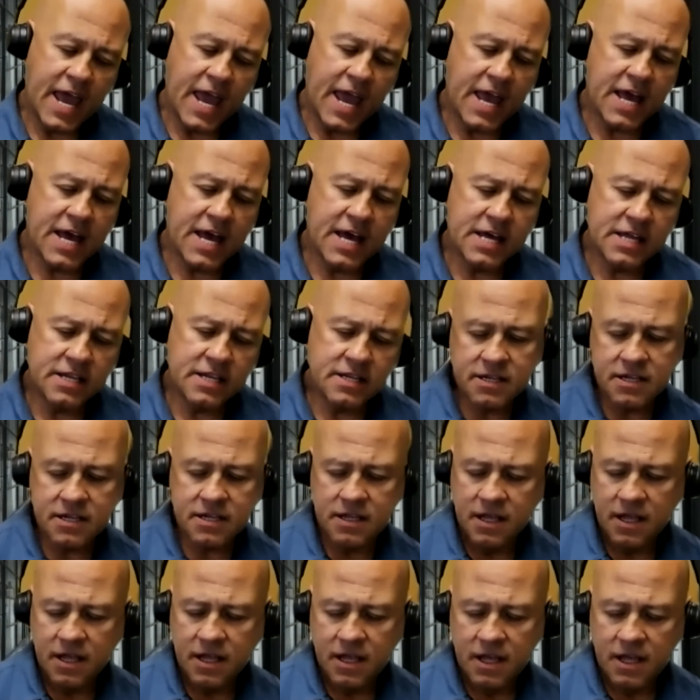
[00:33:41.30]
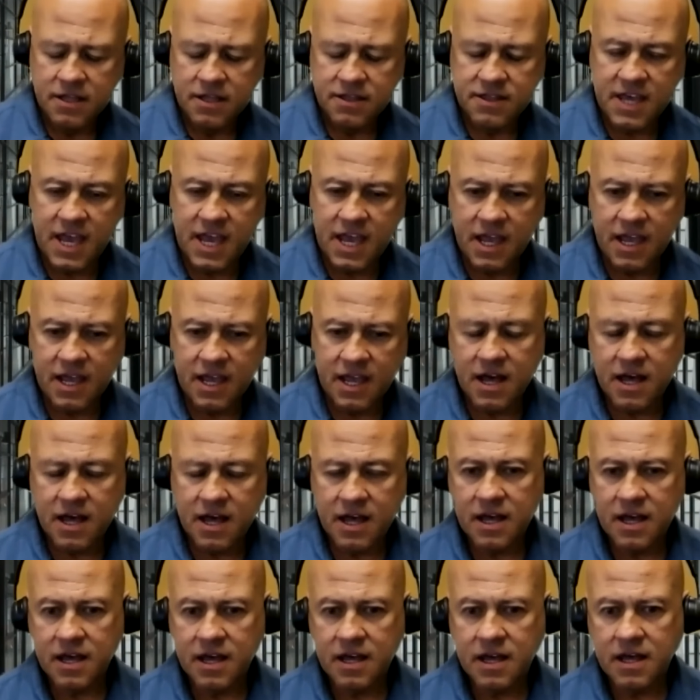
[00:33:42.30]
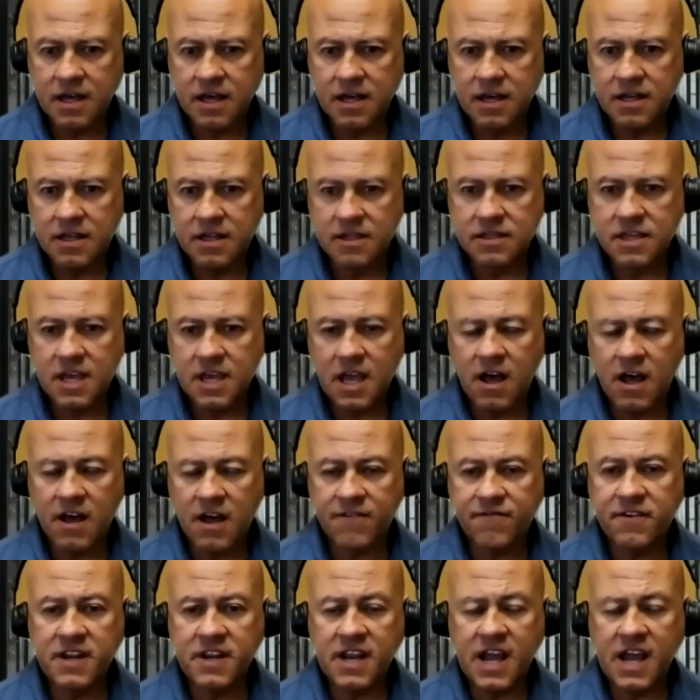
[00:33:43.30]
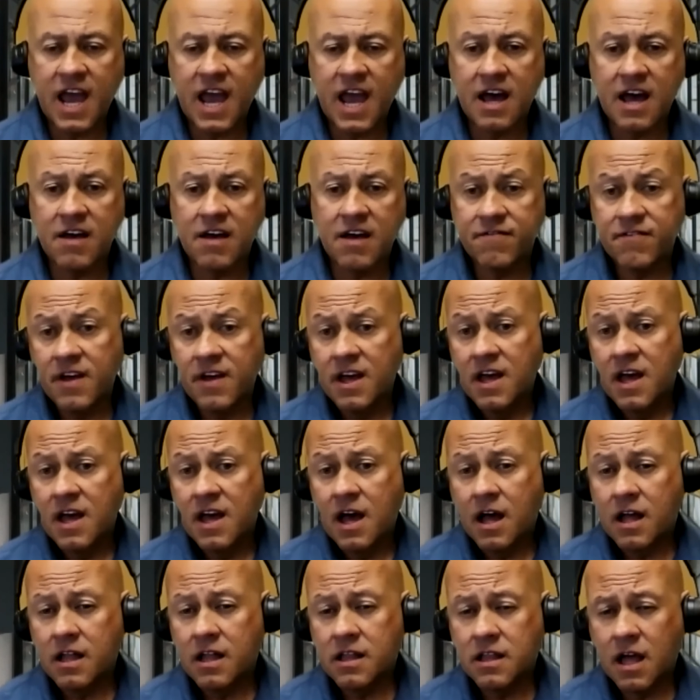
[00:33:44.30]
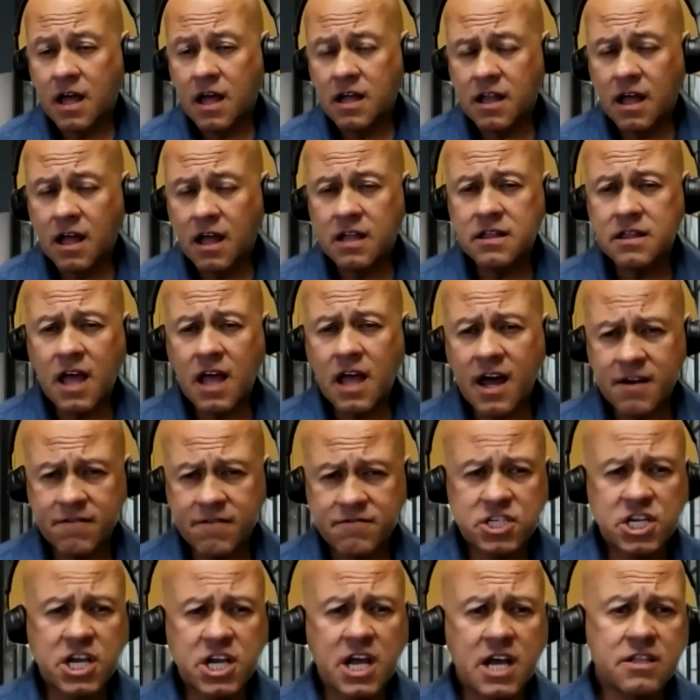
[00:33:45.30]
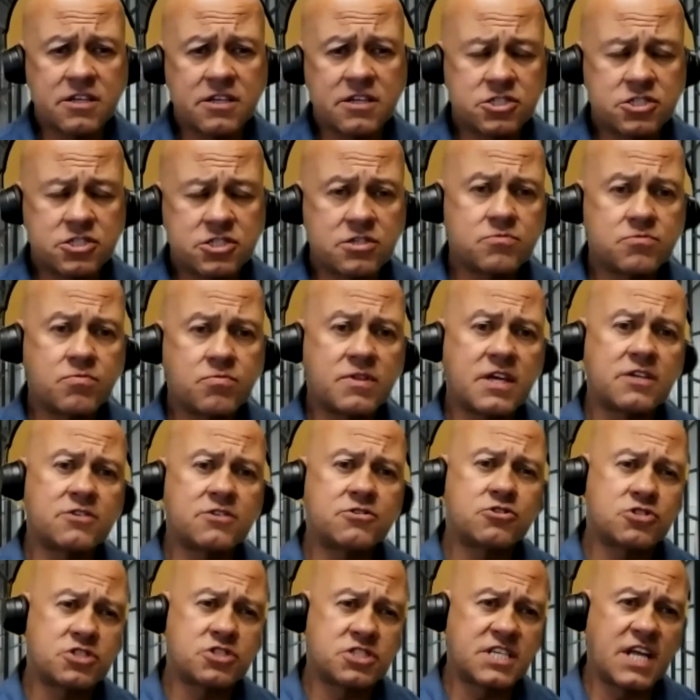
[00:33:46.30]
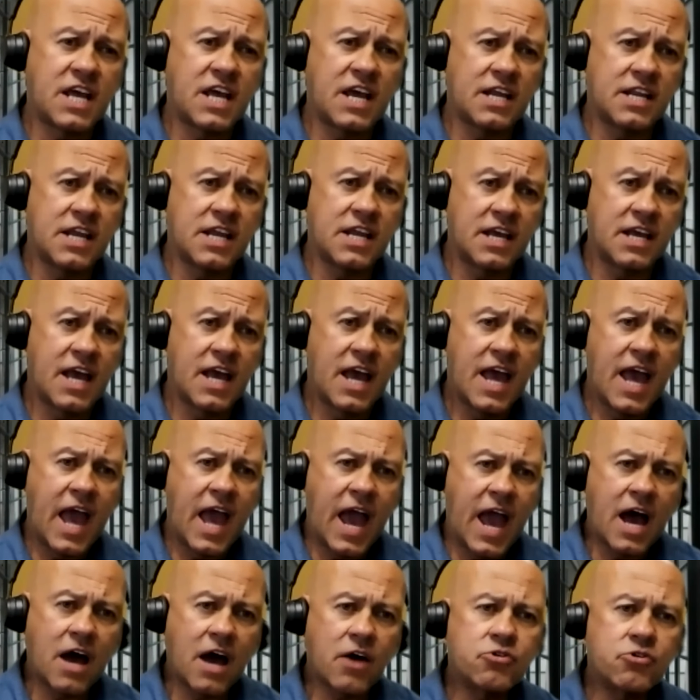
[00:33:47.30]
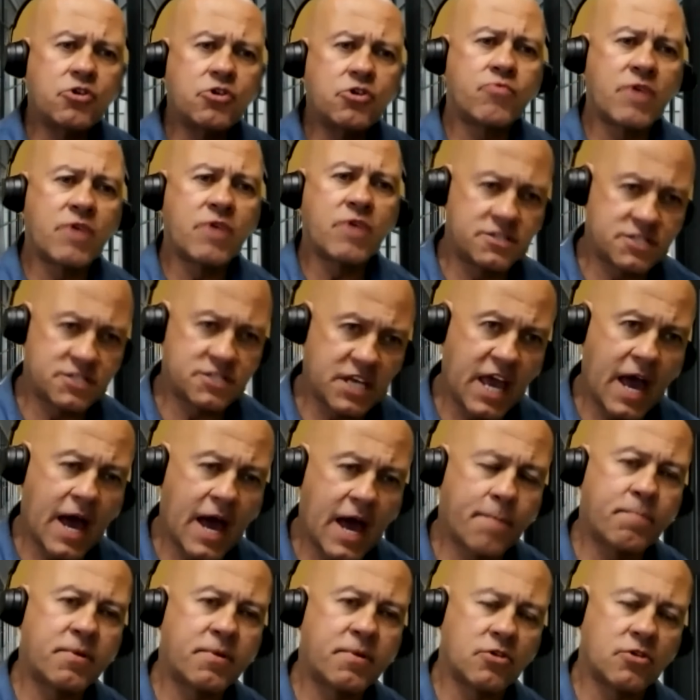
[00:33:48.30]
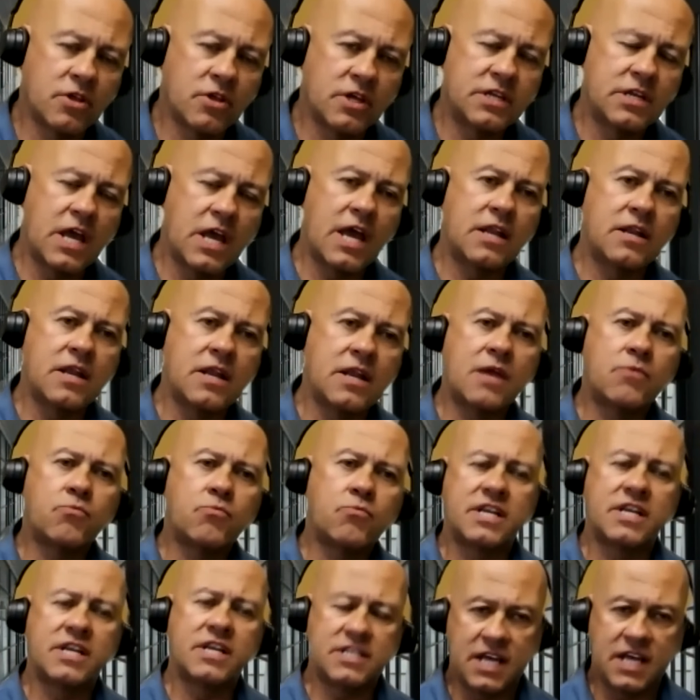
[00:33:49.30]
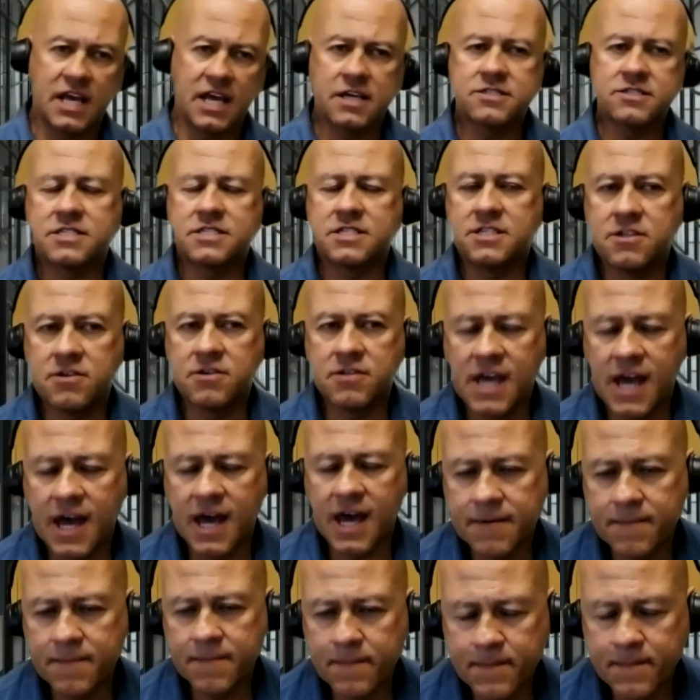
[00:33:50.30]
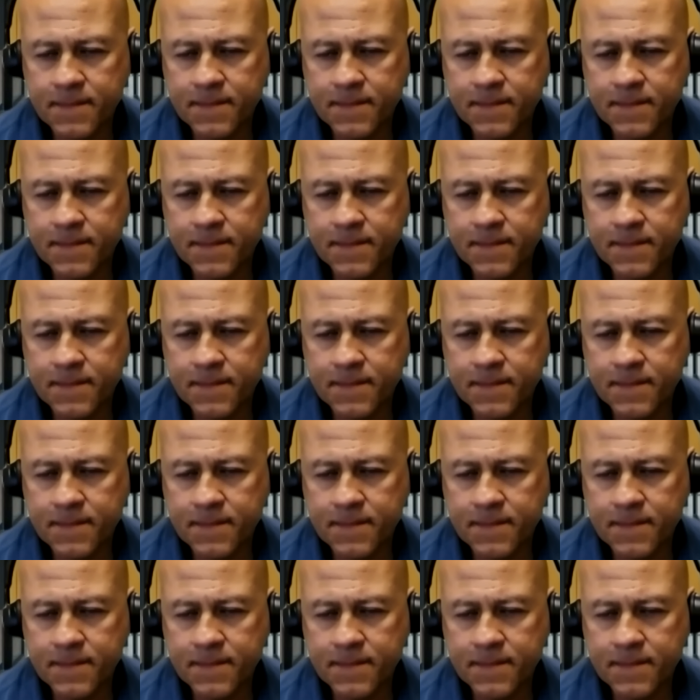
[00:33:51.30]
And they often have a lot of challenges with understanding how you raise capital and what it takes to do that.